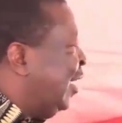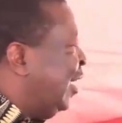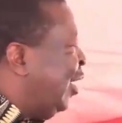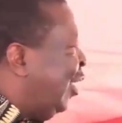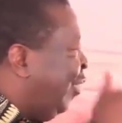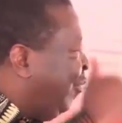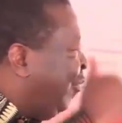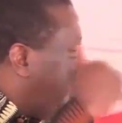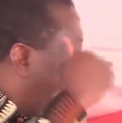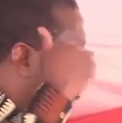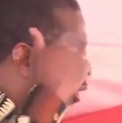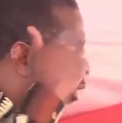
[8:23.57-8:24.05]

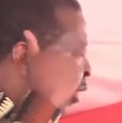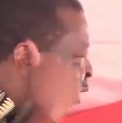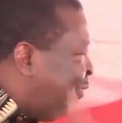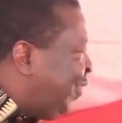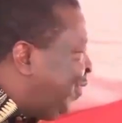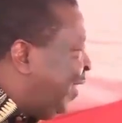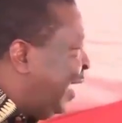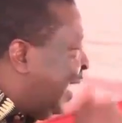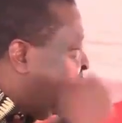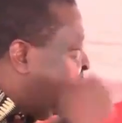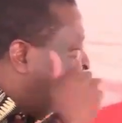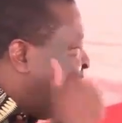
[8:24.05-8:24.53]
of
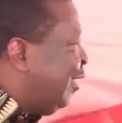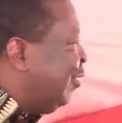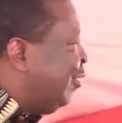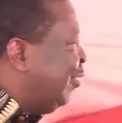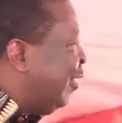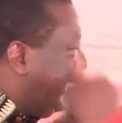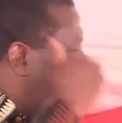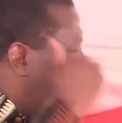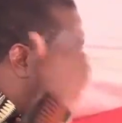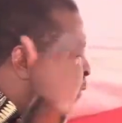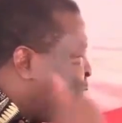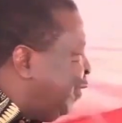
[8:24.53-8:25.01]
over
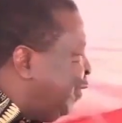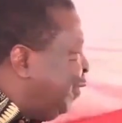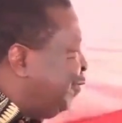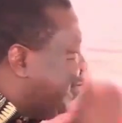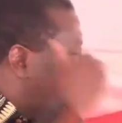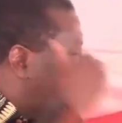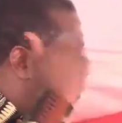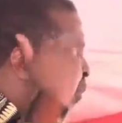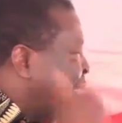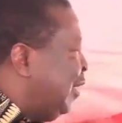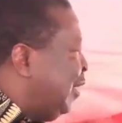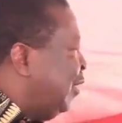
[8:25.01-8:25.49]

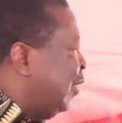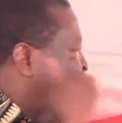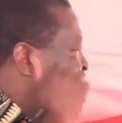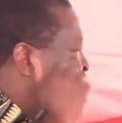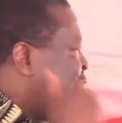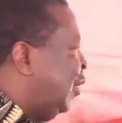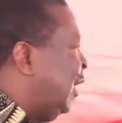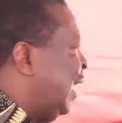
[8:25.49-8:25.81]
$150 million